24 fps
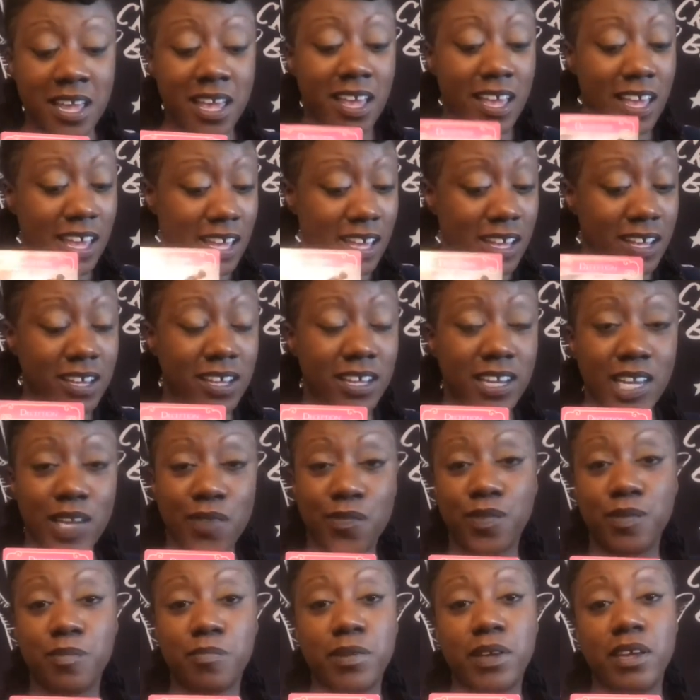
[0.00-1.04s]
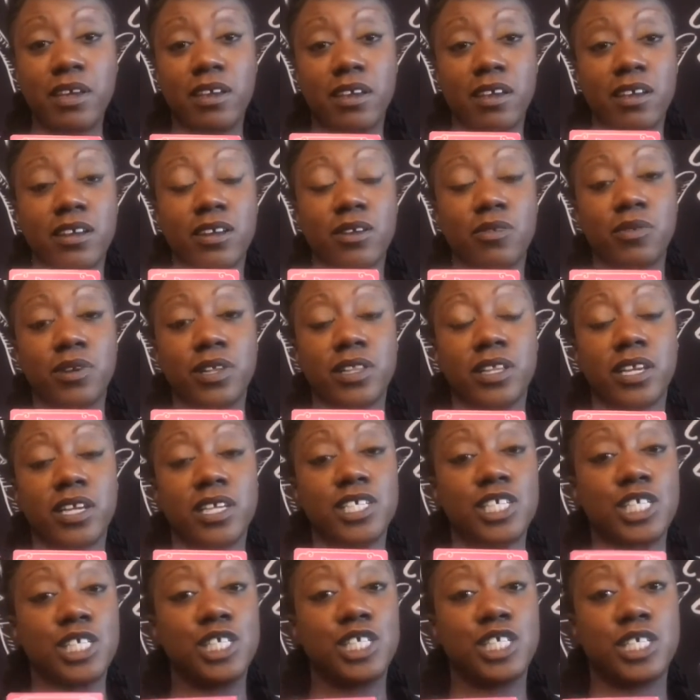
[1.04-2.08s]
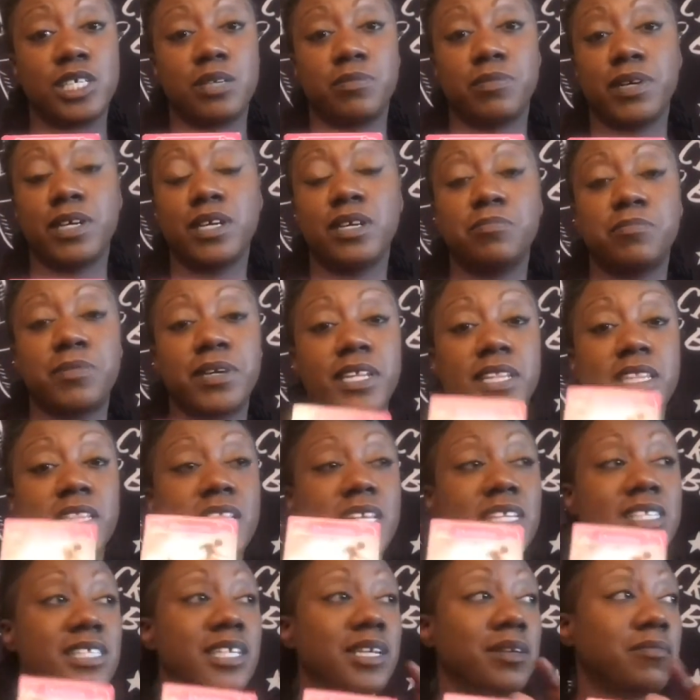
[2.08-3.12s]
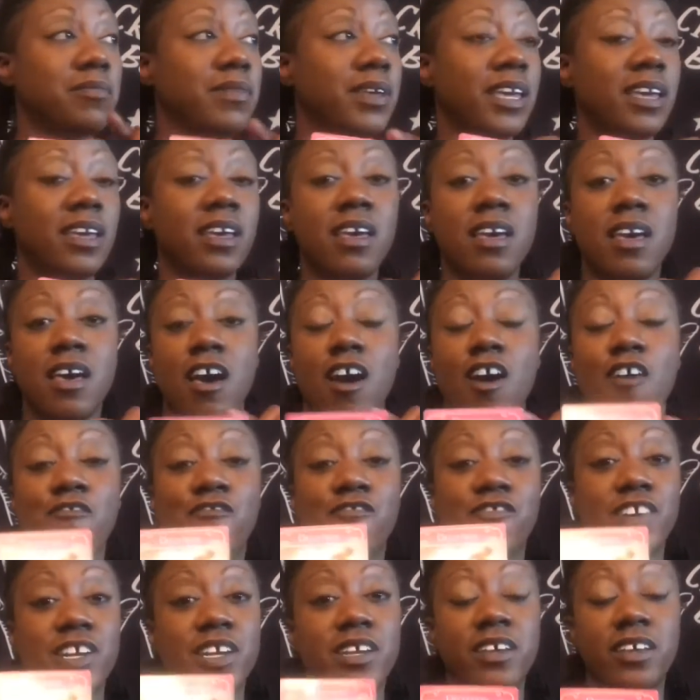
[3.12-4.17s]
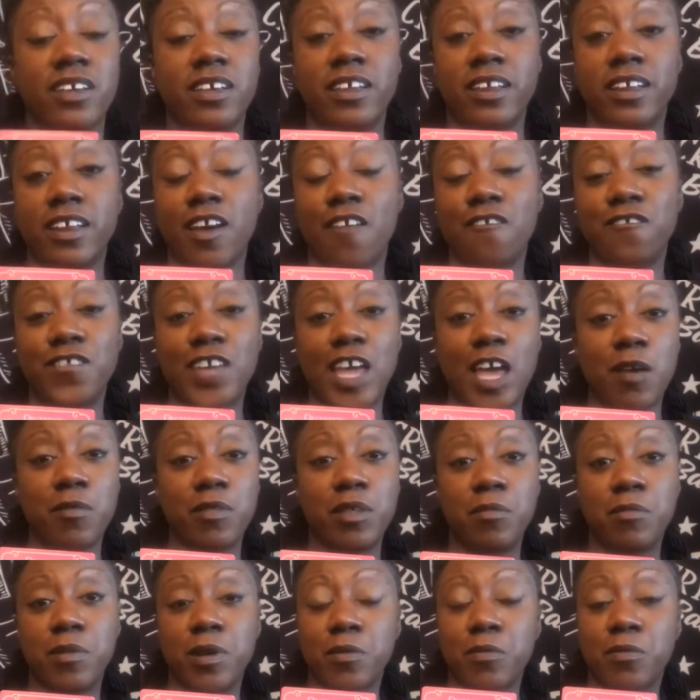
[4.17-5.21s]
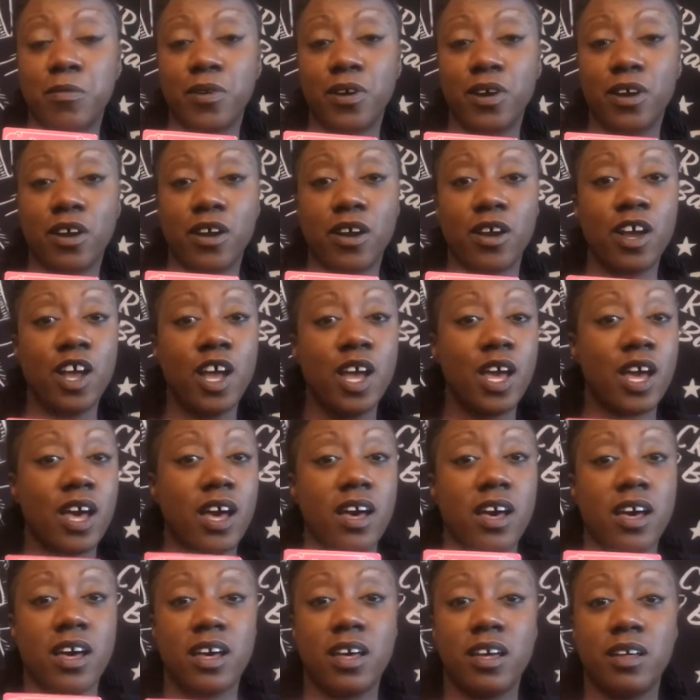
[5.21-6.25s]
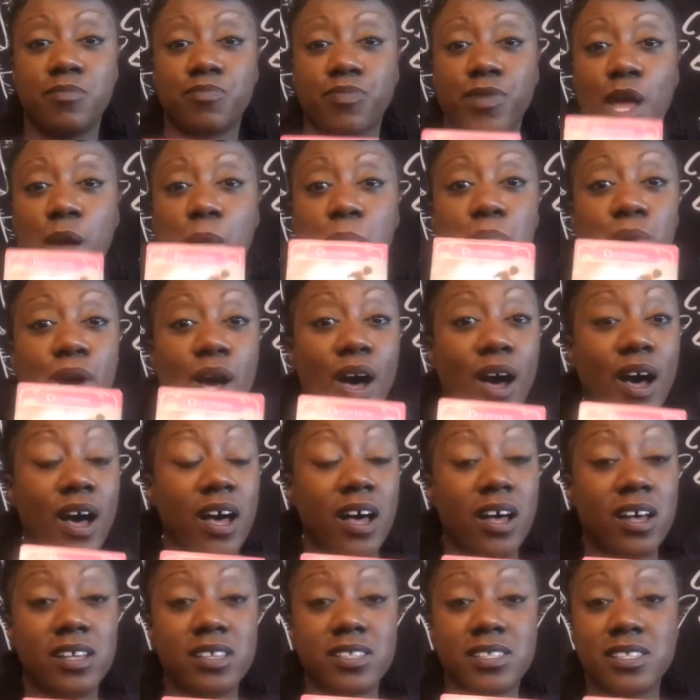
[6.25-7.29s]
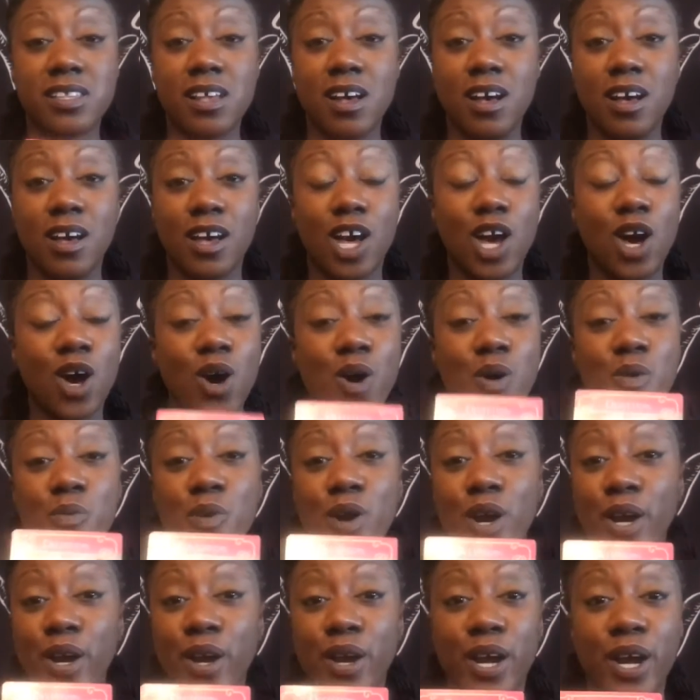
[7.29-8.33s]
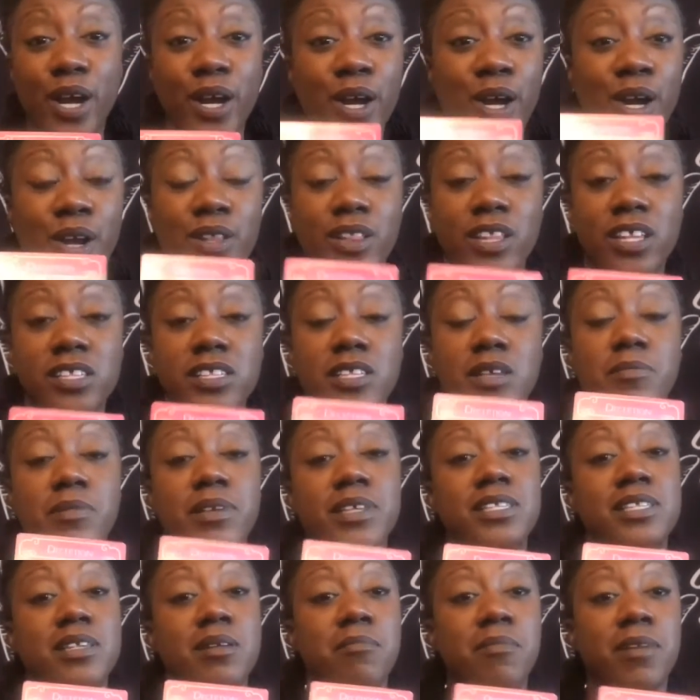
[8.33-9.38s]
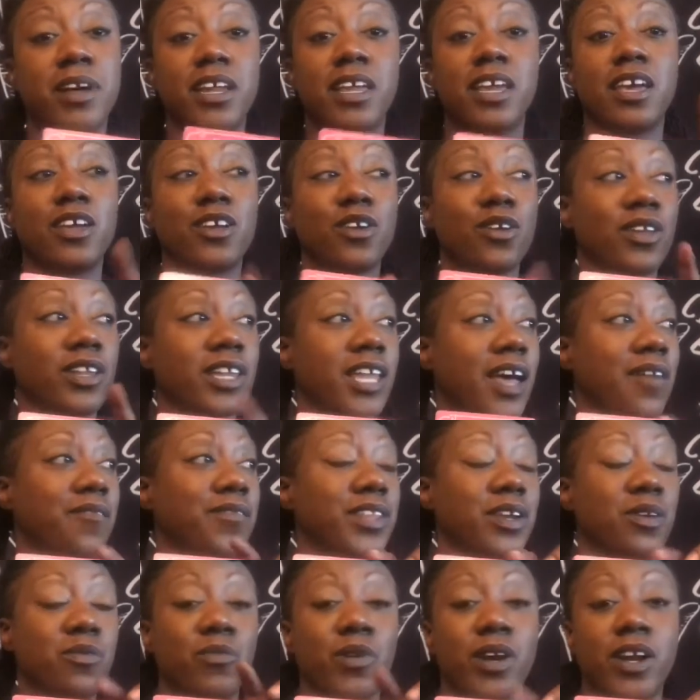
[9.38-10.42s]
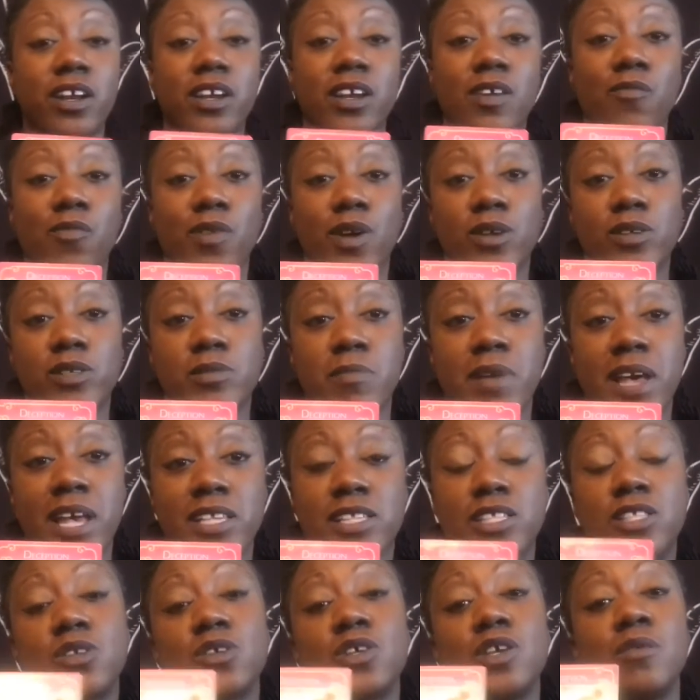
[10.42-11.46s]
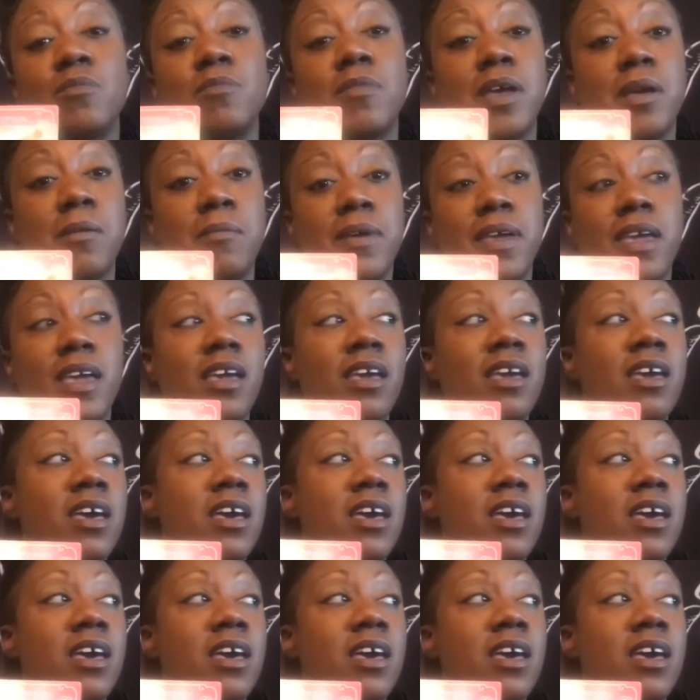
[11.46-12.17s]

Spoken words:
It could even be in a relationship. But this could be a friend, a family member, a boss, a co-worker. This could be somebody in your life. They're wearing a false mask. So you may be